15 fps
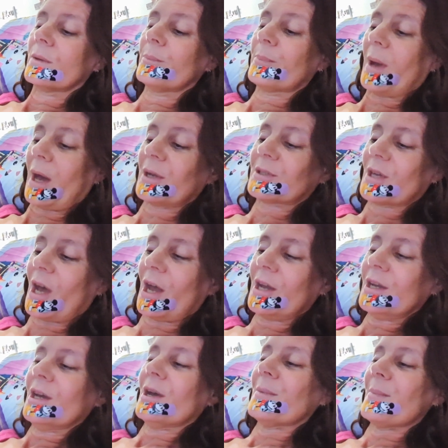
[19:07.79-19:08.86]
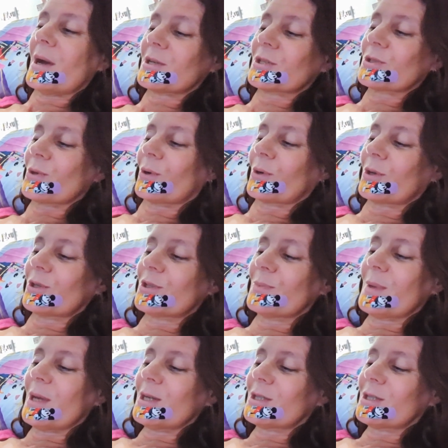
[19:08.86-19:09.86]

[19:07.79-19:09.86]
Bad day. Imagine talking to me